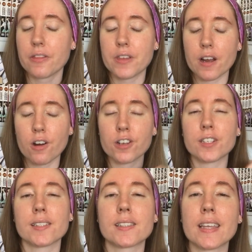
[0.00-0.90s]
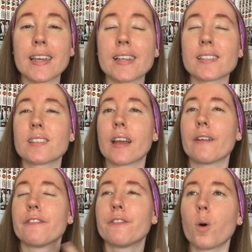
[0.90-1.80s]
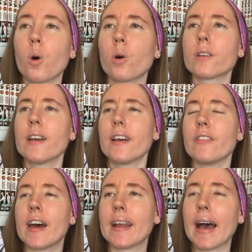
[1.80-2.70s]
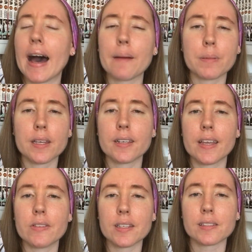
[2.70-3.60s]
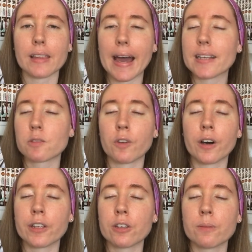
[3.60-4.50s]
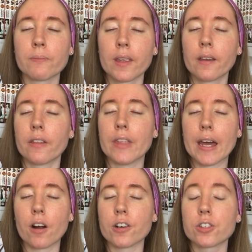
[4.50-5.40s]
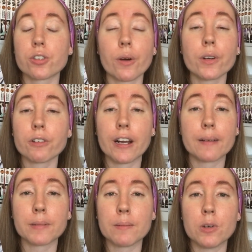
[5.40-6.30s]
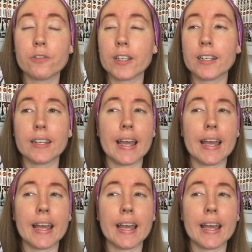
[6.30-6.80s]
there are just things that unfold that happen in this last volume that are so incredibly moving.